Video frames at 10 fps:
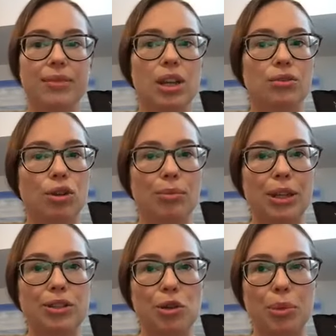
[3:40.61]
Enrollment
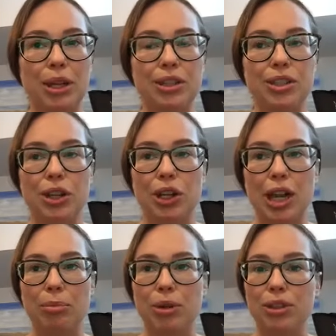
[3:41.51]
is open until
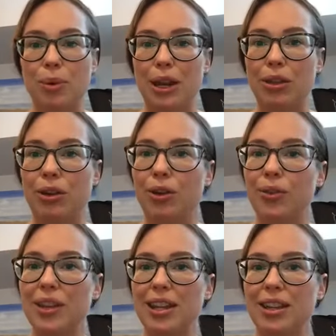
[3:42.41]
April 23rd
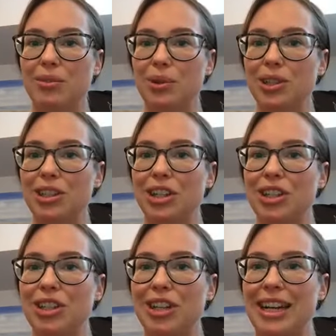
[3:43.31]
only, and then we'll
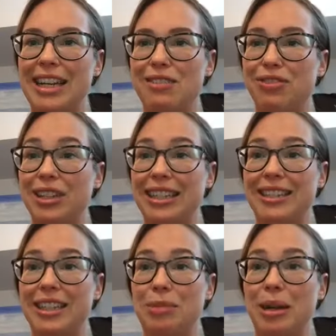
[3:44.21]
shut it down for at least
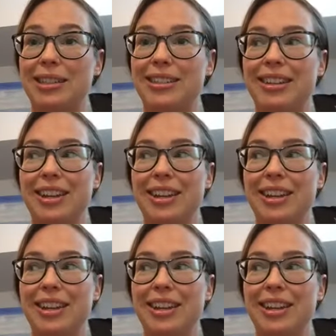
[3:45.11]
6 months,